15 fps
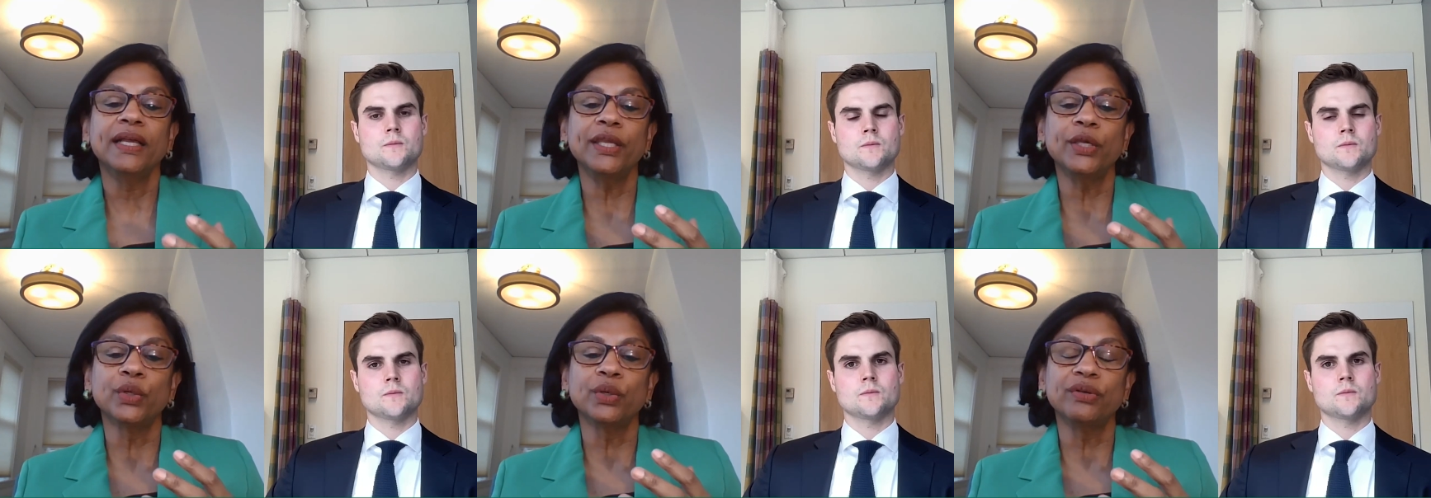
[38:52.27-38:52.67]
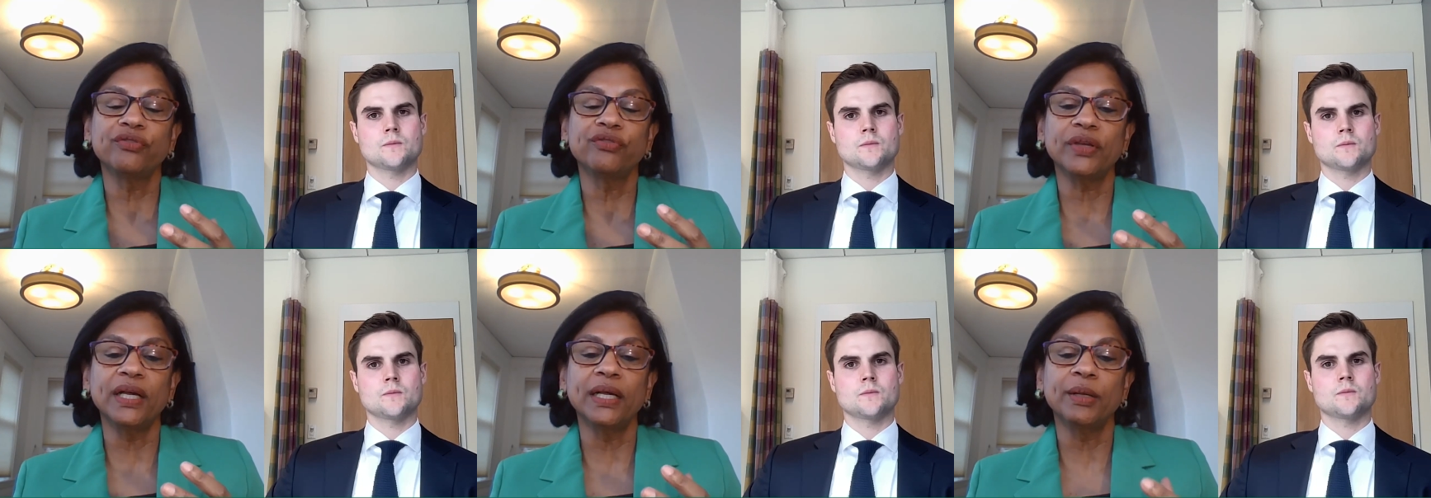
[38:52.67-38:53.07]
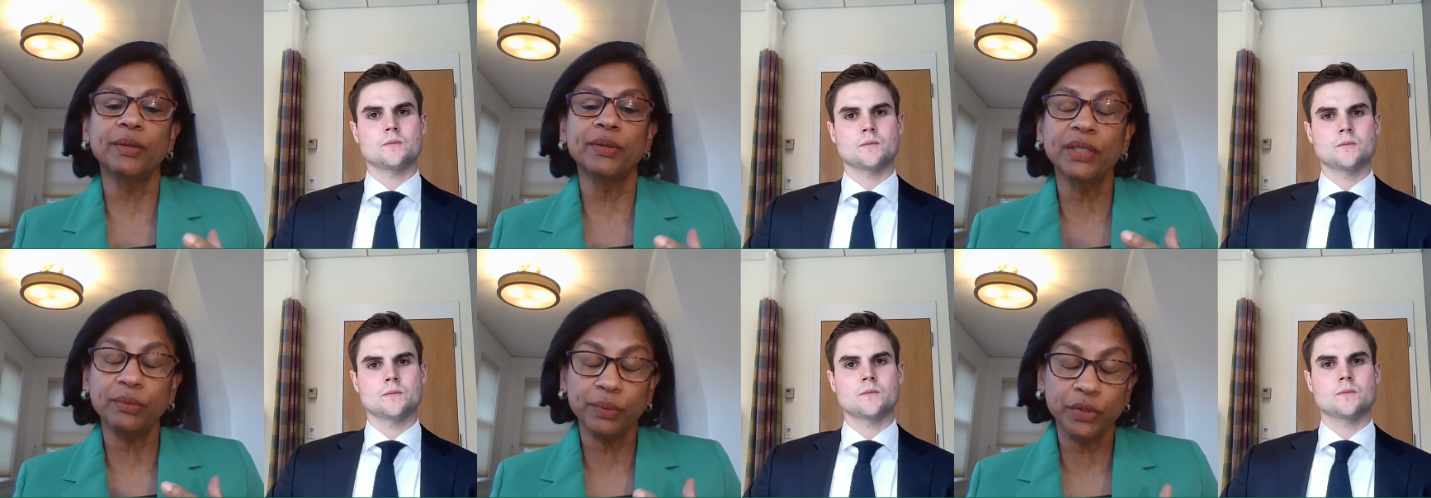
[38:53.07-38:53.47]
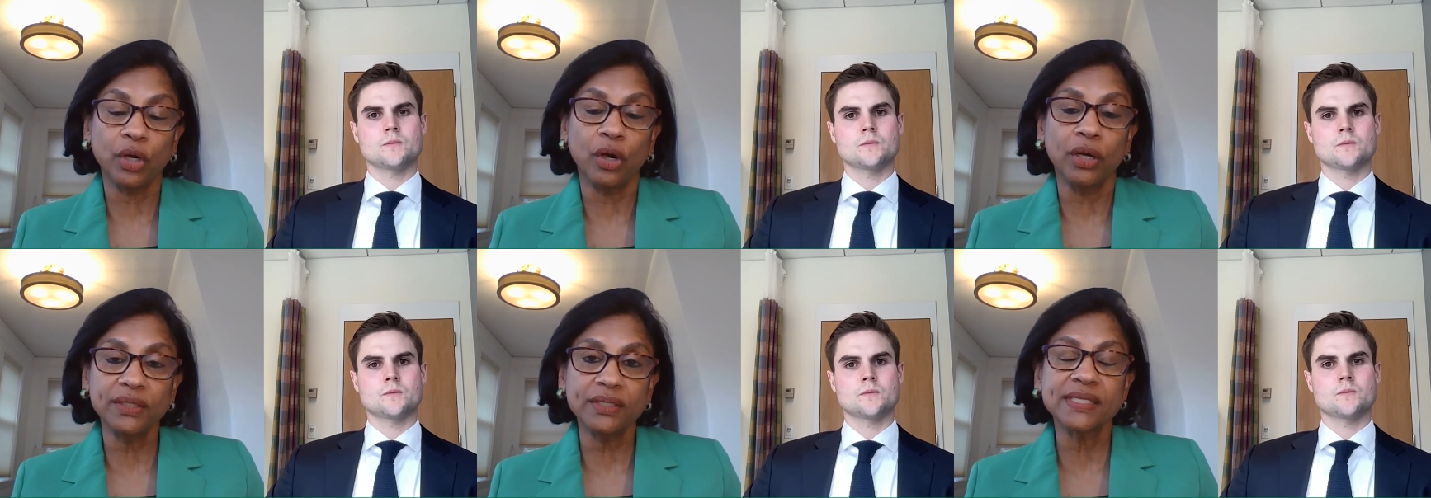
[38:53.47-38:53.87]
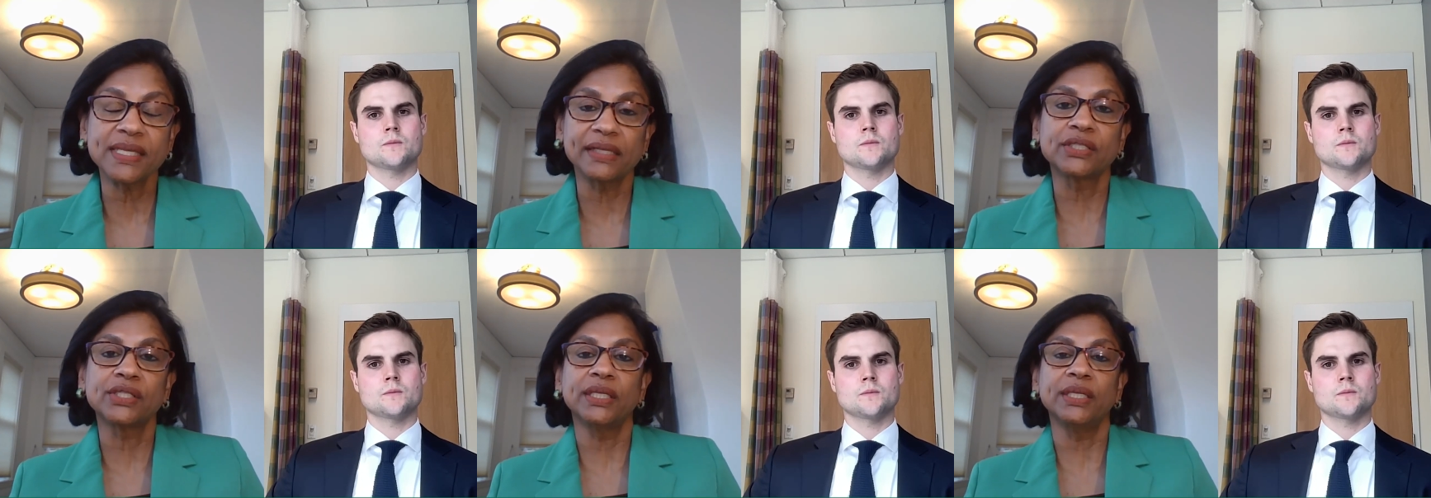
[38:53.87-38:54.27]
Speaker 1: You know, if uh, the, the authors
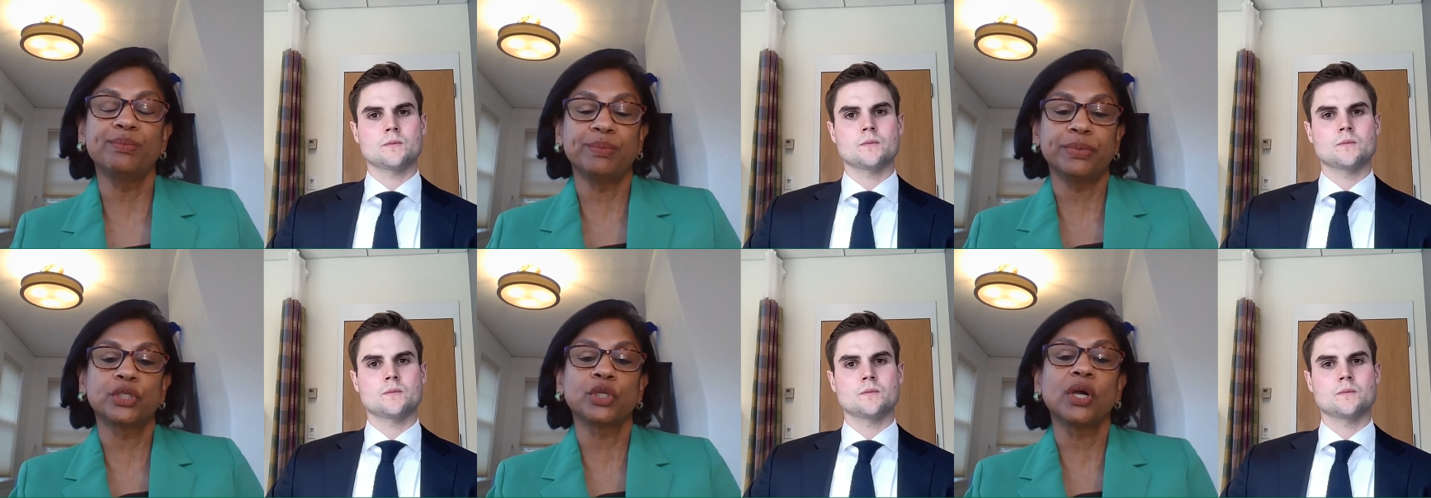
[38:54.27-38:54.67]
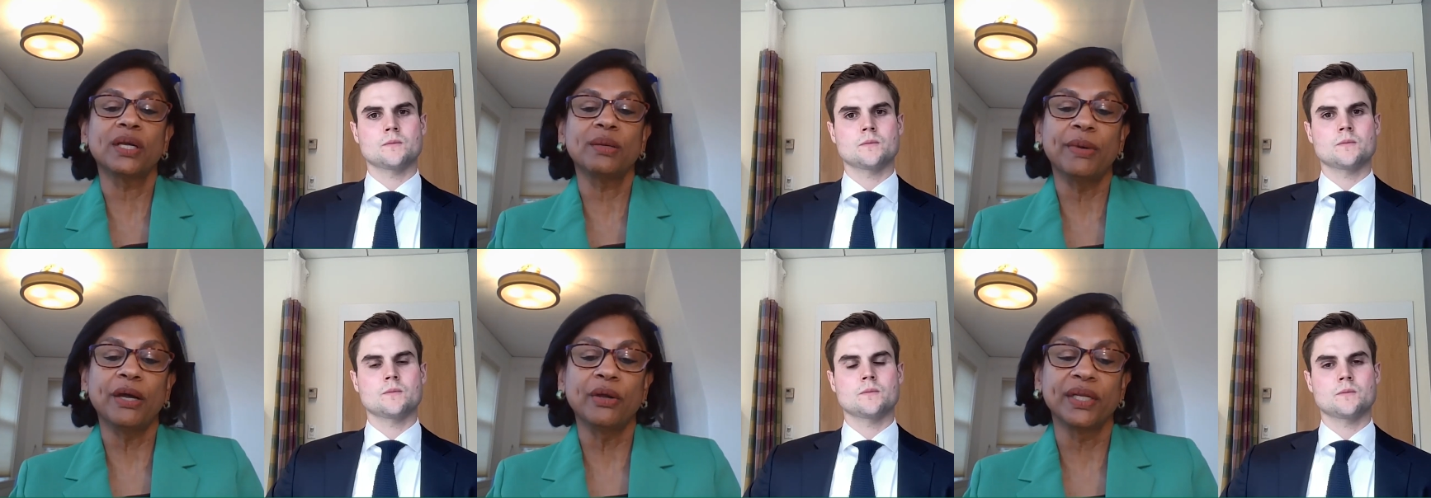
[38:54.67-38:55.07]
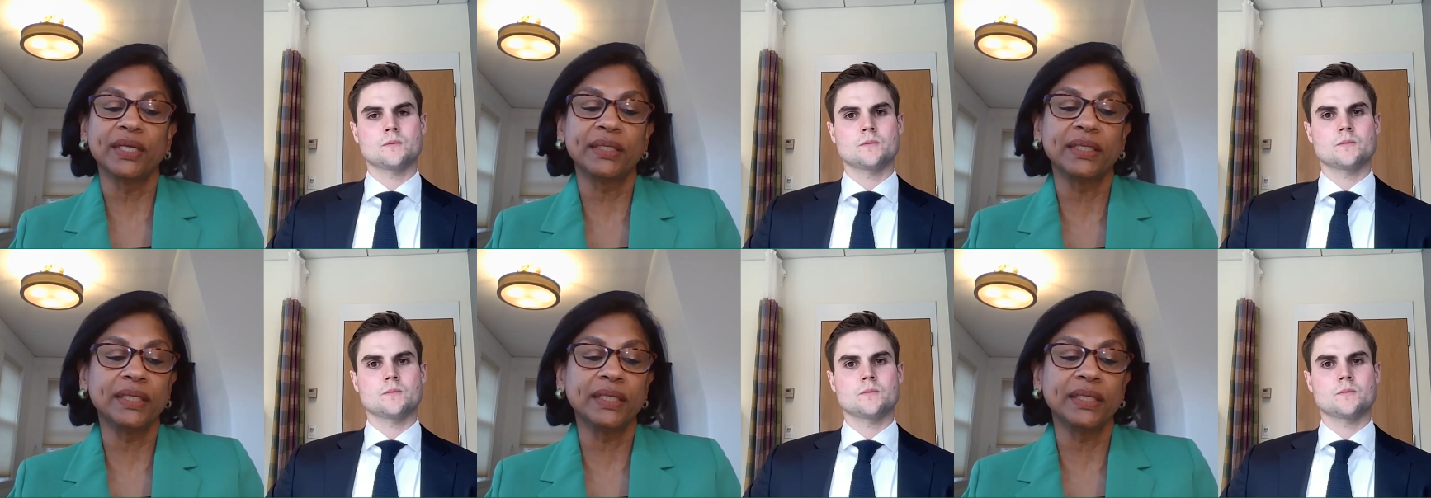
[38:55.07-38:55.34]
actually talk about it,